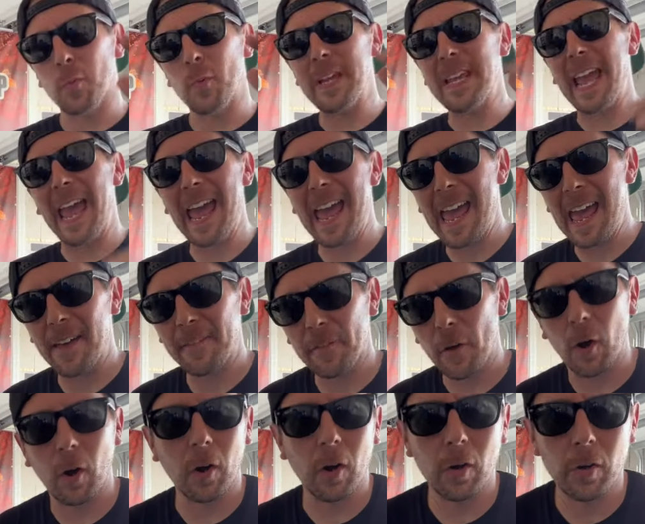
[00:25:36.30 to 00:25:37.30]
we have
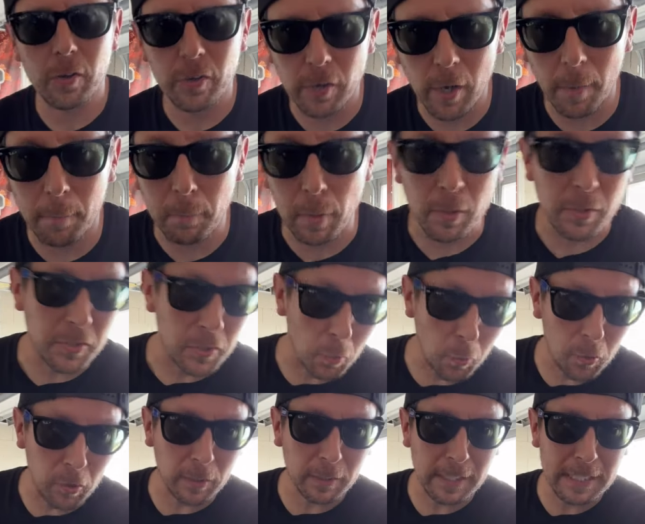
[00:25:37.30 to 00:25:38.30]
our numbers,
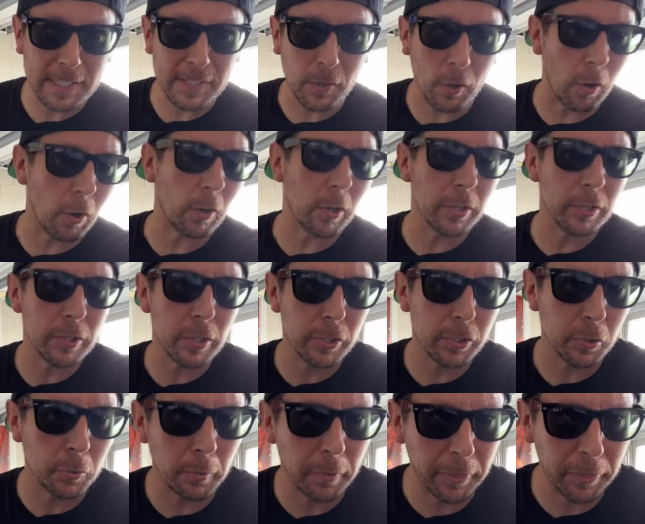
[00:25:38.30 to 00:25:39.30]
or at least our
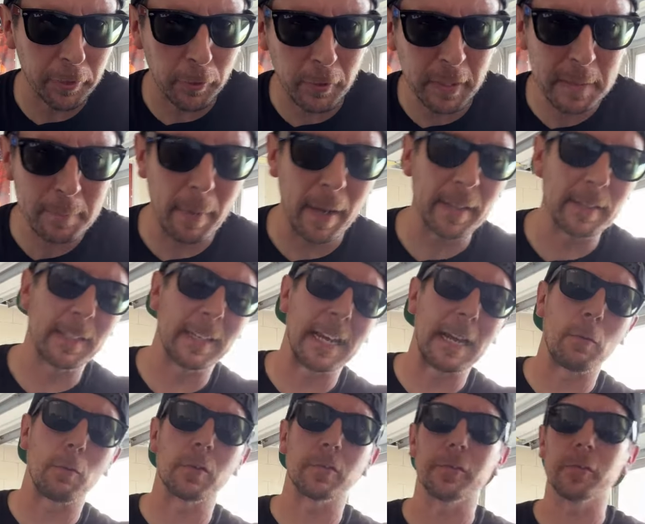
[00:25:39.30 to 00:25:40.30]
initial thirty mile an
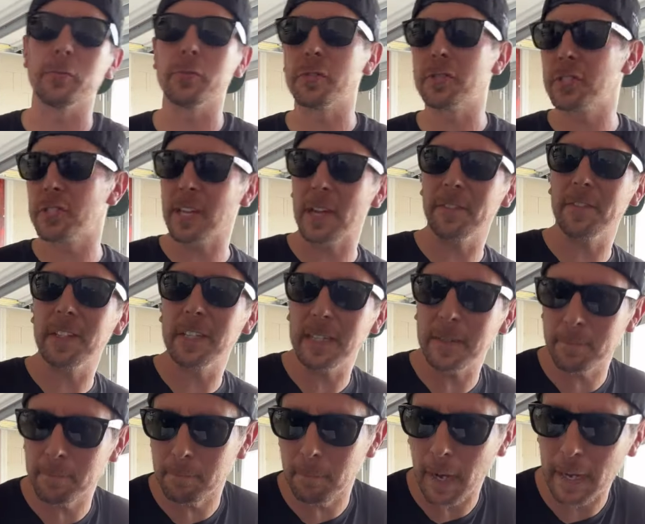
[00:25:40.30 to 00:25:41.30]
hour to seventy
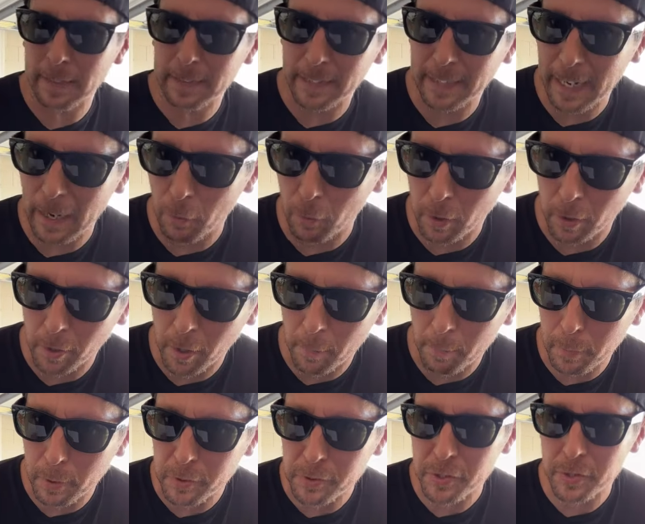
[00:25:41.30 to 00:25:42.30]
mile an hour
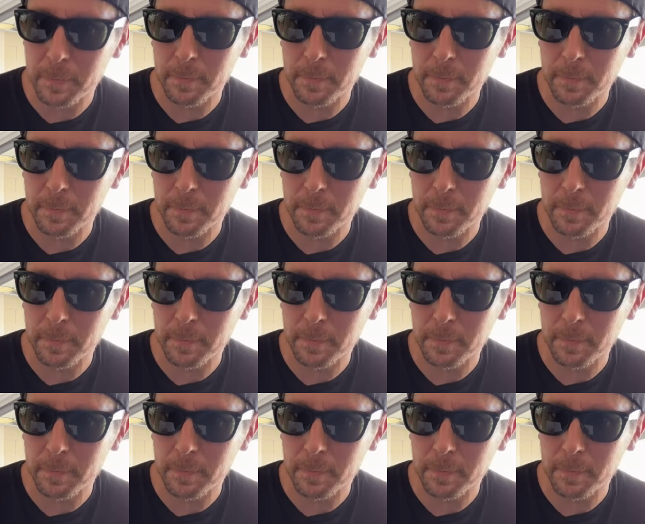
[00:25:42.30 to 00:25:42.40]
numbers.